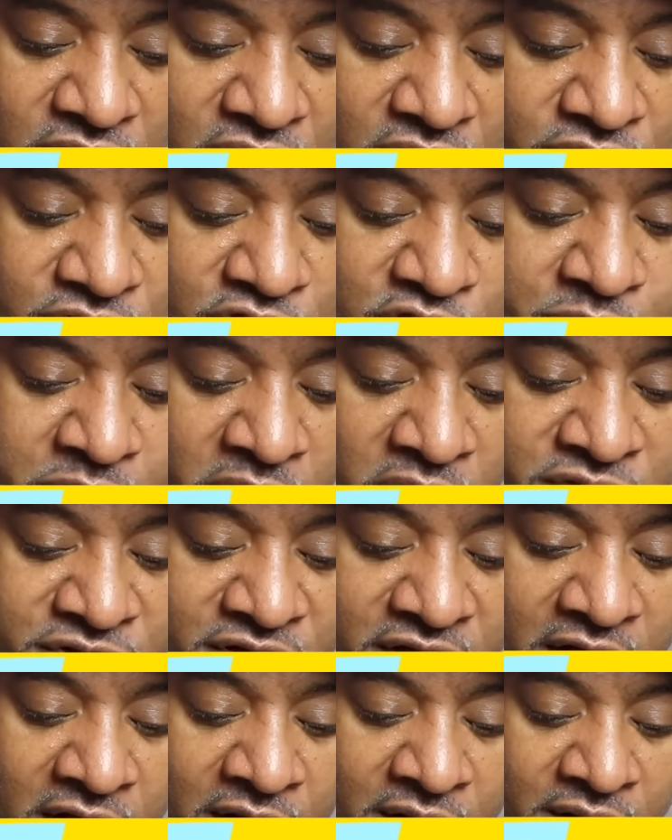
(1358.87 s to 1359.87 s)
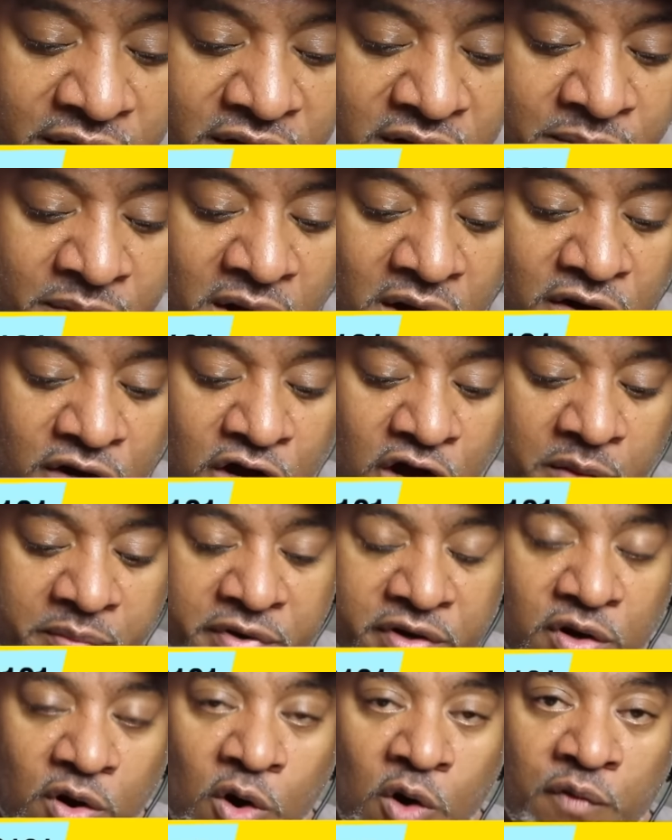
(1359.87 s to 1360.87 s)
you spoke to Eric about
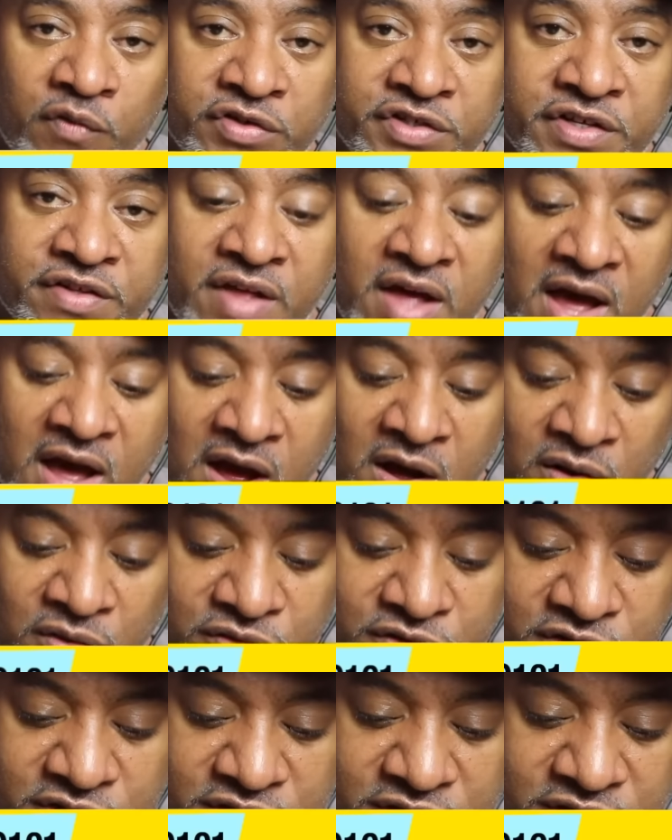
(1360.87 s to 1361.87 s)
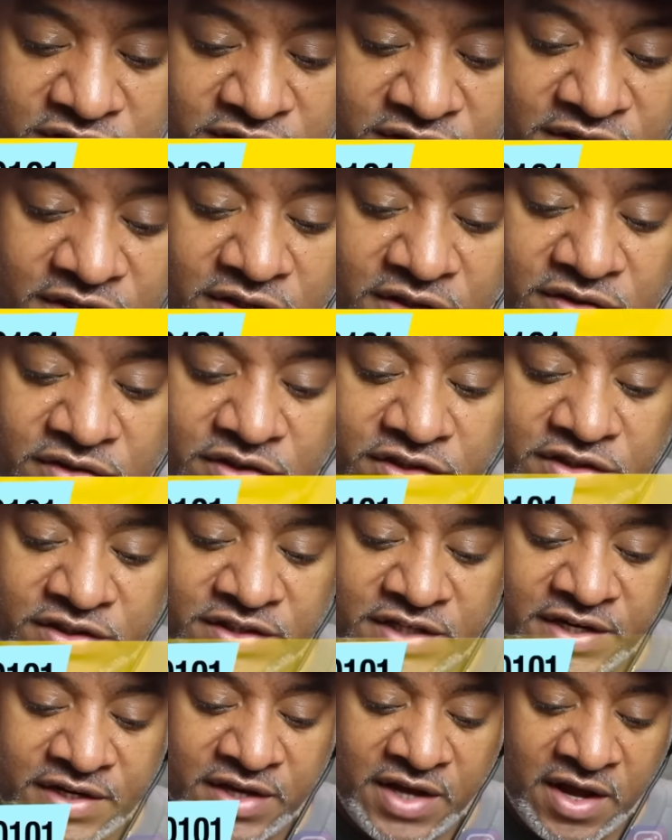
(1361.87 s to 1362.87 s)
coming over to the house. She
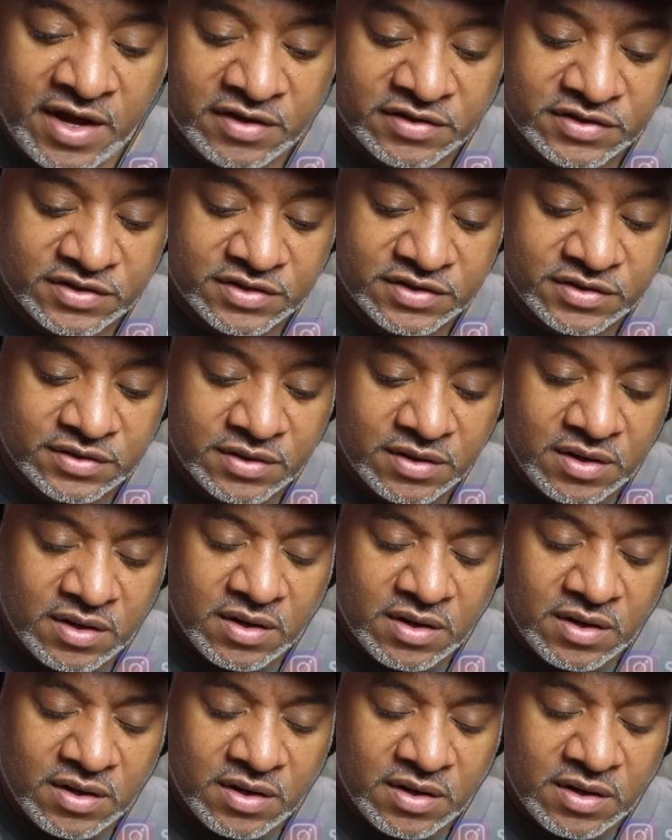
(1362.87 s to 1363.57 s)
said, yes.